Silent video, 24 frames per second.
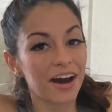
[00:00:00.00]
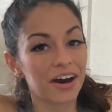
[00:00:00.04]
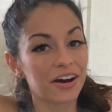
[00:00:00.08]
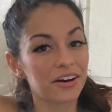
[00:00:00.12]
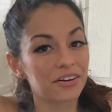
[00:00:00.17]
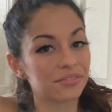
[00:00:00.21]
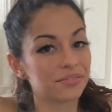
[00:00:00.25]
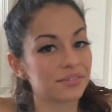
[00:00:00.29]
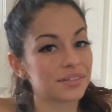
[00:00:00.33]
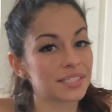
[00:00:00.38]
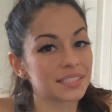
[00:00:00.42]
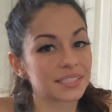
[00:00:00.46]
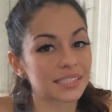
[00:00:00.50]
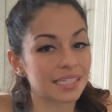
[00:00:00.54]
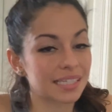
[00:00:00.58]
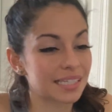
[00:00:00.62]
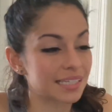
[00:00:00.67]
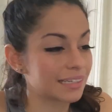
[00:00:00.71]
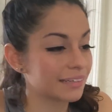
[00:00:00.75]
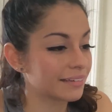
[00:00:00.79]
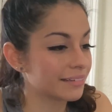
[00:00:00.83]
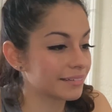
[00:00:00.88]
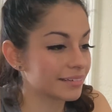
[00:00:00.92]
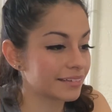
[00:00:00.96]
was like
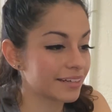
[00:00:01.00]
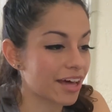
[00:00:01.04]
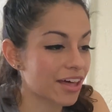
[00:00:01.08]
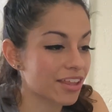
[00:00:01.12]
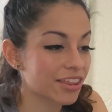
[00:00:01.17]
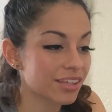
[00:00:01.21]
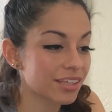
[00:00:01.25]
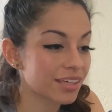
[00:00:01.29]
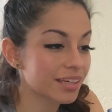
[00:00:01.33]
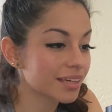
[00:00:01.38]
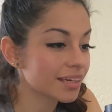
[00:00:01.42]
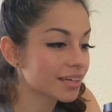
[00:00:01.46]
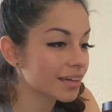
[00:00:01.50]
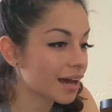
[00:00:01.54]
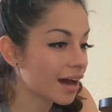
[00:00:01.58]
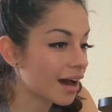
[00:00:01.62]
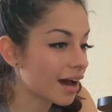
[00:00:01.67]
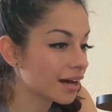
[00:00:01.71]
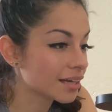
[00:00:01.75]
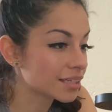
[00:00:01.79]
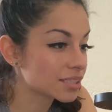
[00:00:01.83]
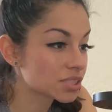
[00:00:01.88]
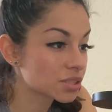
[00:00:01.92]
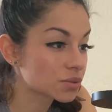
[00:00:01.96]
nothing
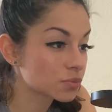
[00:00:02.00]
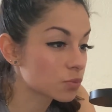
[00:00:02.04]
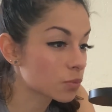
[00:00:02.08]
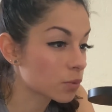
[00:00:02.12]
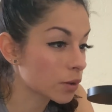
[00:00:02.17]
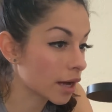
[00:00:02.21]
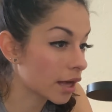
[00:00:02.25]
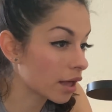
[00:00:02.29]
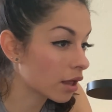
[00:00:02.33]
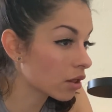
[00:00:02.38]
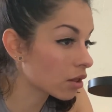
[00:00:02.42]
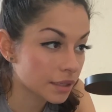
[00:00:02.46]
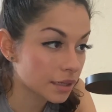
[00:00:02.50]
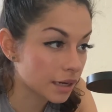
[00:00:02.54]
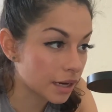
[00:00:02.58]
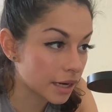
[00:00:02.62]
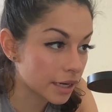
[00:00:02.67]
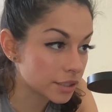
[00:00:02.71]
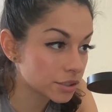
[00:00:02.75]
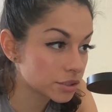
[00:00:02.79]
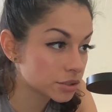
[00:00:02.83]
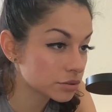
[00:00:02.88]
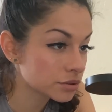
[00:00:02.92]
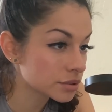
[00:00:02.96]
as well. I
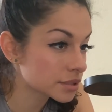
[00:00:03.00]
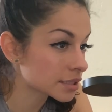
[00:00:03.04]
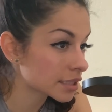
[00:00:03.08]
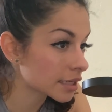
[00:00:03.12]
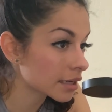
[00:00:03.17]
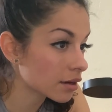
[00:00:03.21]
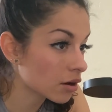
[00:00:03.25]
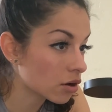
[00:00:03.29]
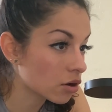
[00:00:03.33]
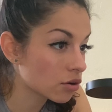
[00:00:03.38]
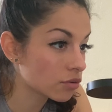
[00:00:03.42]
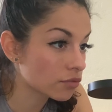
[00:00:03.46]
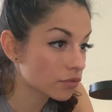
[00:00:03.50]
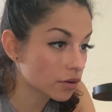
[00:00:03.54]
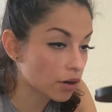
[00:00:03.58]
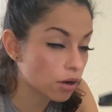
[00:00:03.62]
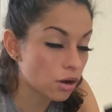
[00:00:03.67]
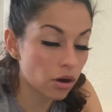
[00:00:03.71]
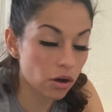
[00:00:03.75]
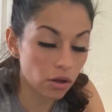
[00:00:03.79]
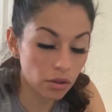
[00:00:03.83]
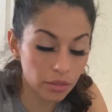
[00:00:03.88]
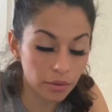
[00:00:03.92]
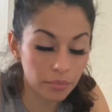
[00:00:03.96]
do say
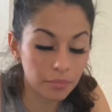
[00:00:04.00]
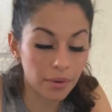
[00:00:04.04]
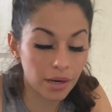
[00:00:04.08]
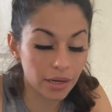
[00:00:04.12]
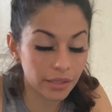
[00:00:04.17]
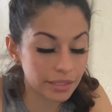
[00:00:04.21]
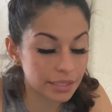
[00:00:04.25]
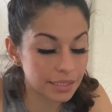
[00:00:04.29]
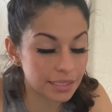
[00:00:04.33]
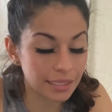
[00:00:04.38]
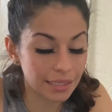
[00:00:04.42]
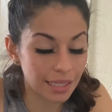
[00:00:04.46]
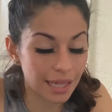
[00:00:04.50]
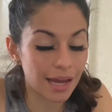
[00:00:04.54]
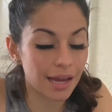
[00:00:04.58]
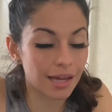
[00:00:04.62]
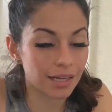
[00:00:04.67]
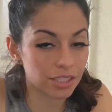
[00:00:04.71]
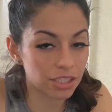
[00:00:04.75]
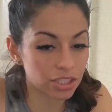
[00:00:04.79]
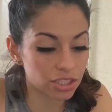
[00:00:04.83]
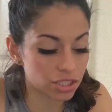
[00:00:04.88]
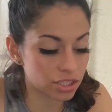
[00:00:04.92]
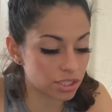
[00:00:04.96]
overall the
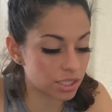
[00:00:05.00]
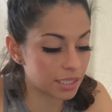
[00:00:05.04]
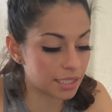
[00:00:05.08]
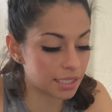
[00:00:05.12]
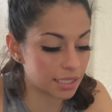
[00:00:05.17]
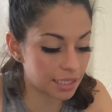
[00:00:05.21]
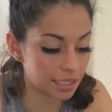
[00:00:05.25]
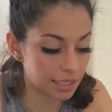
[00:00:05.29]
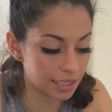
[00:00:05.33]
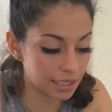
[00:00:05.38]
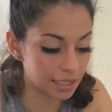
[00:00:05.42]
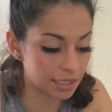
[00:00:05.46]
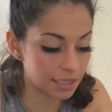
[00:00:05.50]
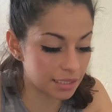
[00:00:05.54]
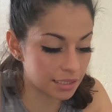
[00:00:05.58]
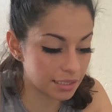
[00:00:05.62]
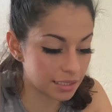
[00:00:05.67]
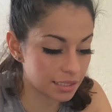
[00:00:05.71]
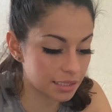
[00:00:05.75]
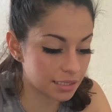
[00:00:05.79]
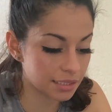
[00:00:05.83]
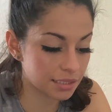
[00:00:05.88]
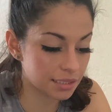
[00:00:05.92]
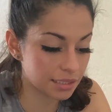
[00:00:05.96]
MoxieLash is
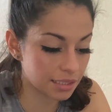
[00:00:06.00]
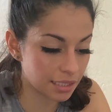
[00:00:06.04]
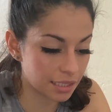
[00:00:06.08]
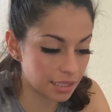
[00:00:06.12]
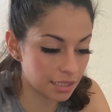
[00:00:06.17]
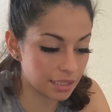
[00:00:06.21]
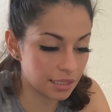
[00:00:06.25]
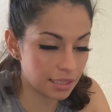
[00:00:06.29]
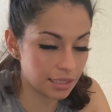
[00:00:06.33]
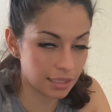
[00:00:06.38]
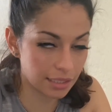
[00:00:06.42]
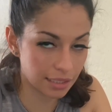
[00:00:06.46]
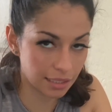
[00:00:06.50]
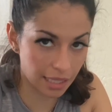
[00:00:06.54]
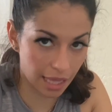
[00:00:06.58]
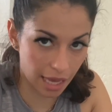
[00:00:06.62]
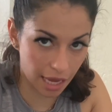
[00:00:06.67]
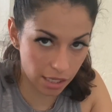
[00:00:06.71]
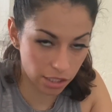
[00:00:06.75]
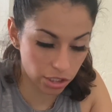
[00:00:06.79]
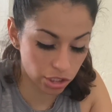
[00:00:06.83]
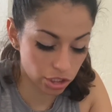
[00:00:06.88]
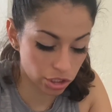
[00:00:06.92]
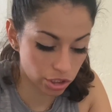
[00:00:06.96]
the
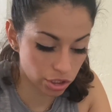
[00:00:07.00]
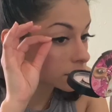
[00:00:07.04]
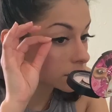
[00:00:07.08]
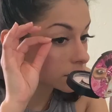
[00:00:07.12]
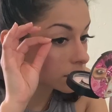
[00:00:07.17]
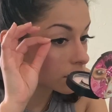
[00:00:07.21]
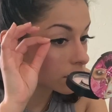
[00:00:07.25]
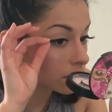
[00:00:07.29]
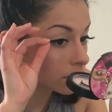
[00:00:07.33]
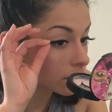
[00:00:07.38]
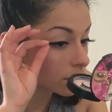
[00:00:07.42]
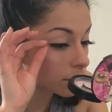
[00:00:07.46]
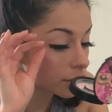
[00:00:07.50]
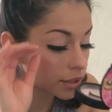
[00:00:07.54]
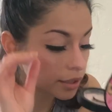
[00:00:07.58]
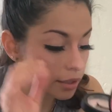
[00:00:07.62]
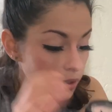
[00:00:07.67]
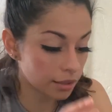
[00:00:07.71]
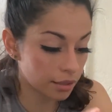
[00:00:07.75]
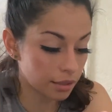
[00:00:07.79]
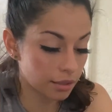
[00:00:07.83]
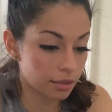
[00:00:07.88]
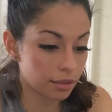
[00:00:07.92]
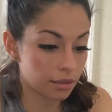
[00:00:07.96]
lash. So
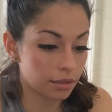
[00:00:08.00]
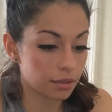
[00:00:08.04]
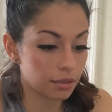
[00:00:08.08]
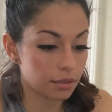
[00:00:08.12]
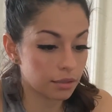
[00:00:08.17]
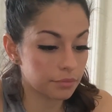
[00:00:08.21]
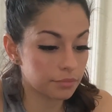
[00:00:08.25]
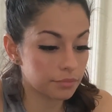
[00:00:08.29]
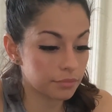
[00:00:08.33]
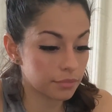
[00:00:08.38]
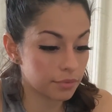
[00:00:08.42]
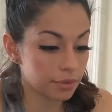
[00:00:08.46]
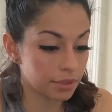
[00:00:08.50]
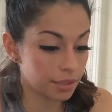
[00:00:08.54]
there